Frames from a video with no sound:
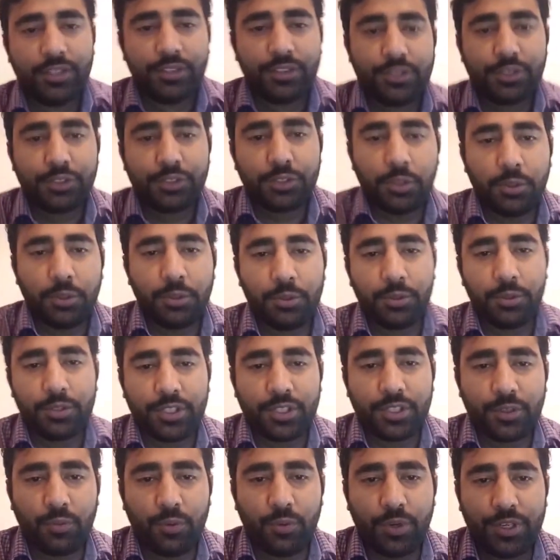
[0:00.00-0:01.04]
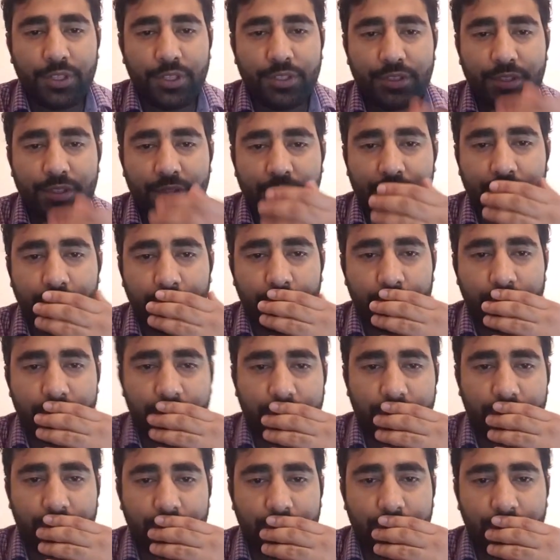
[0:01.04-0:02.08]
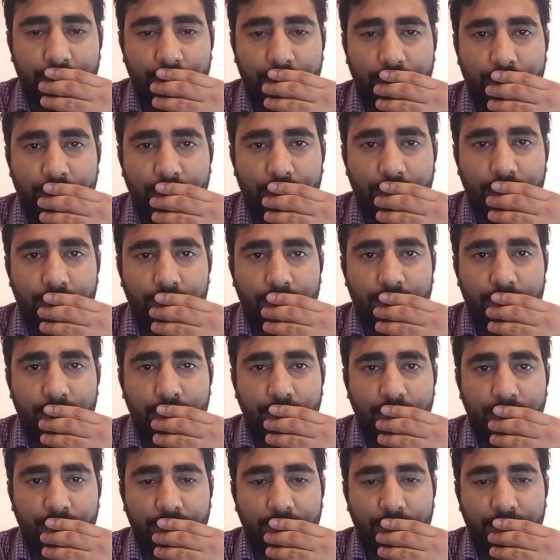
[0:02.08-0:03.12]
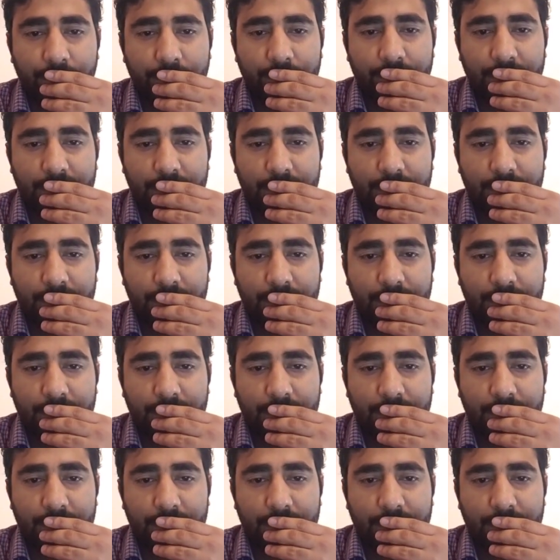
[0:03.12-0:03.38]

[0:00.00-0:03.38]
so, what is the future goal? Okay.